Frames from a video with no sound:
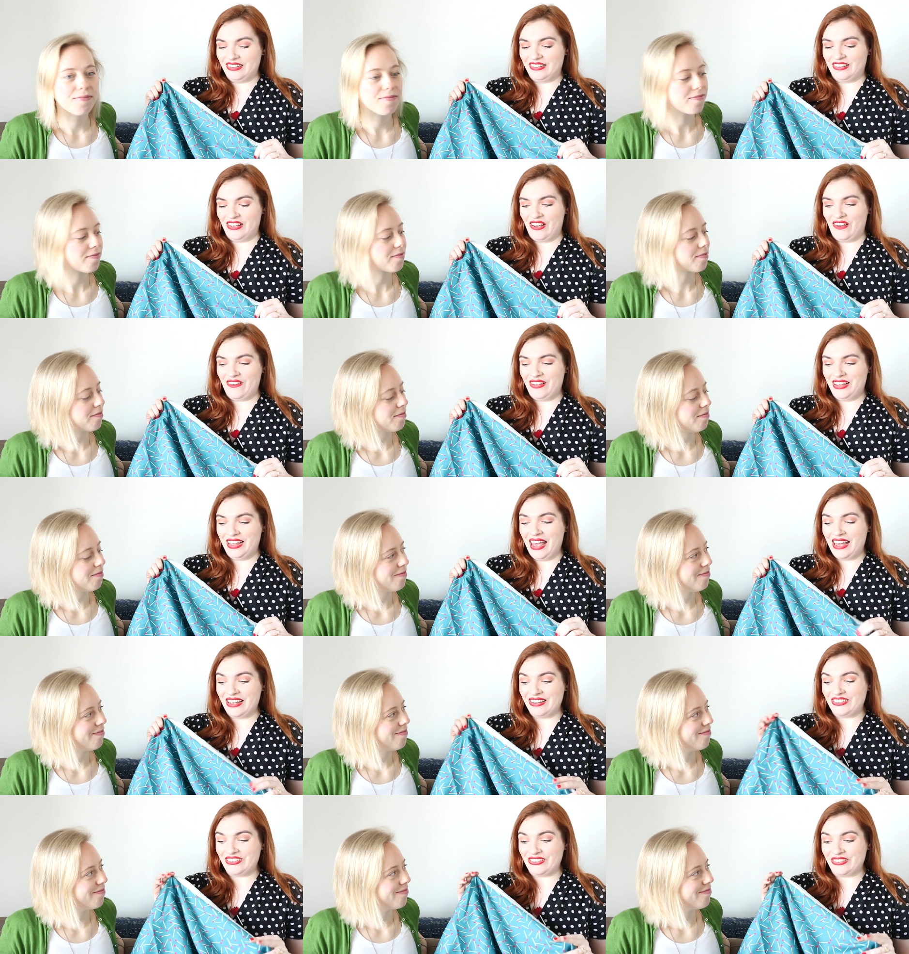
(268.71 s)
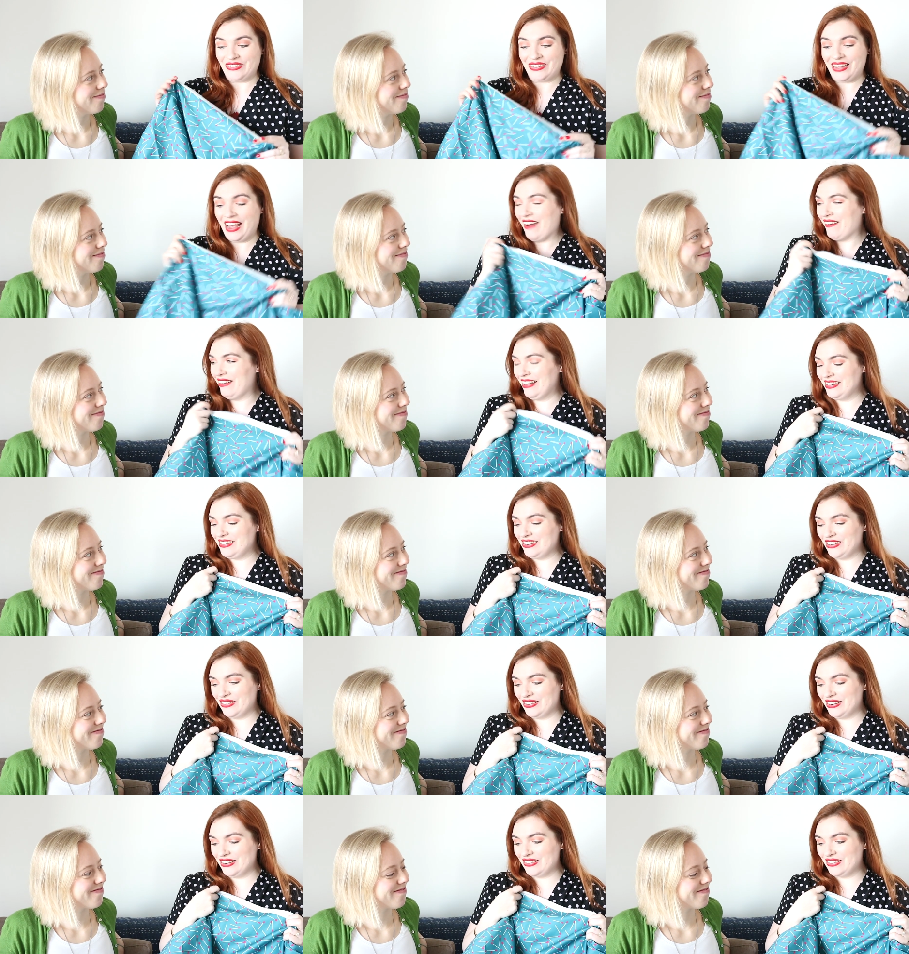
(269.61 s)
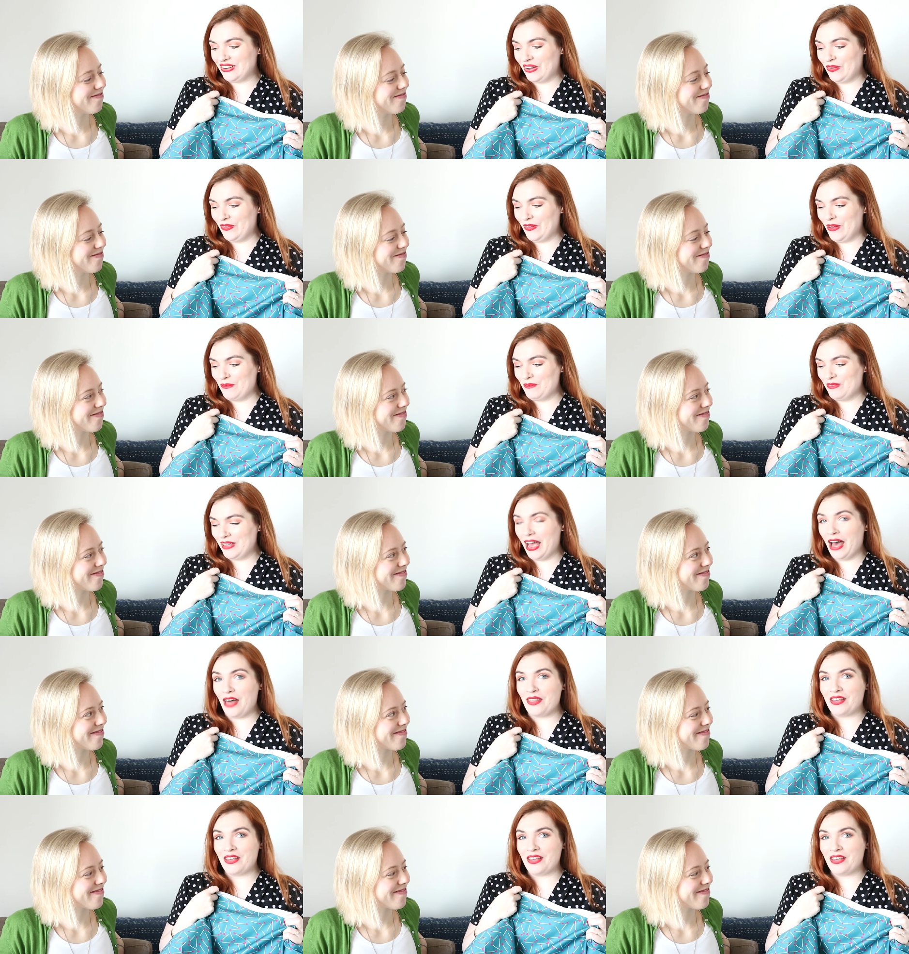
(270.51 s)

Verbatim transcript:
Speaker 1: So yeah, so Caroline, do you want to show them the